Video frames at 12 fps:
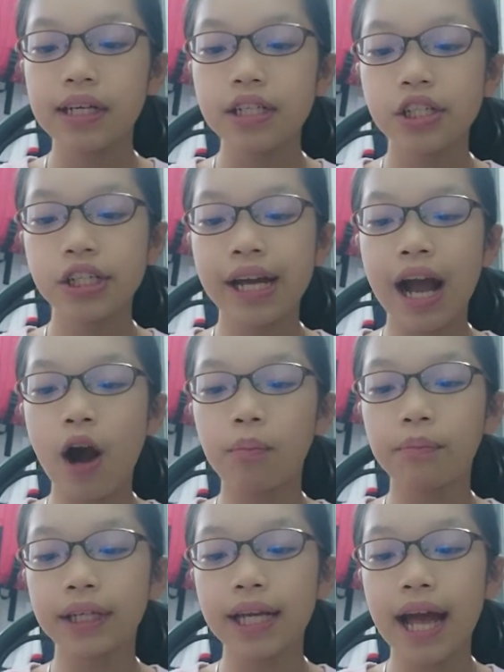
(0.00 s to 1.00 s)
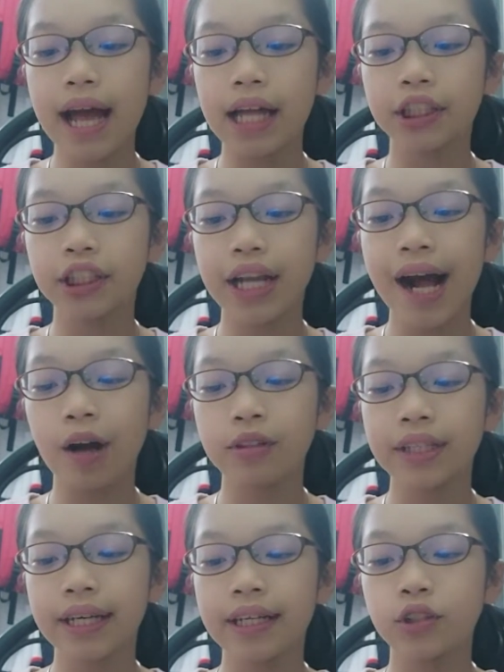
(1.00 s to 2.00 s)
She helped me edge it
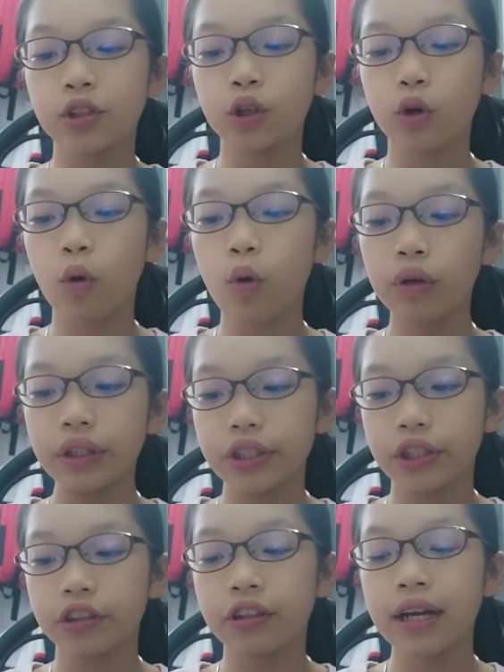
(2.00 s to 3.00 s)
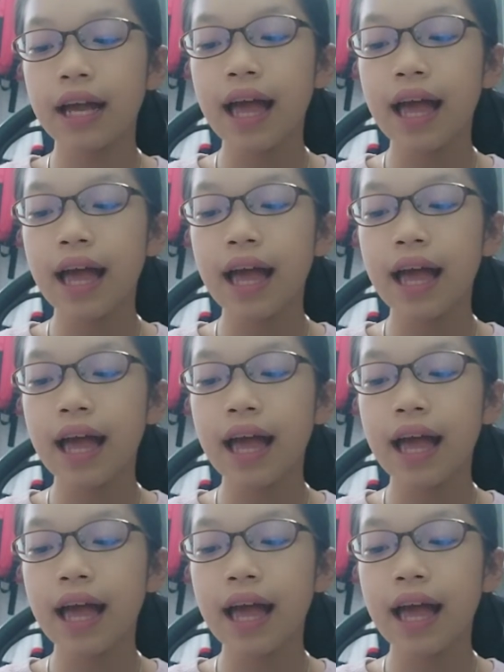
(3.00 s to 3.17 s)
out into the corridor,